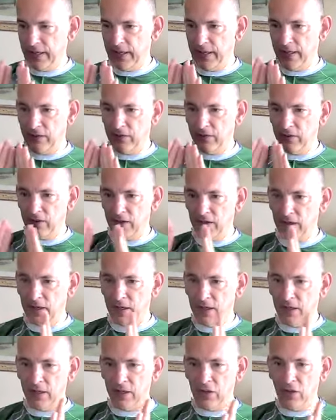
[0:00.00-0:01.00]
It's a
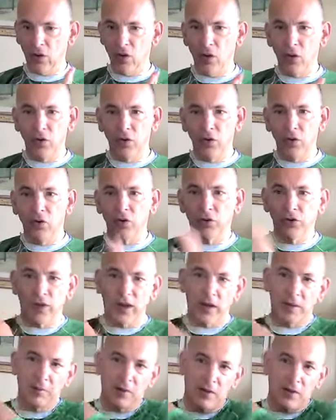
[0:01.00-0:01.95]
conical shape.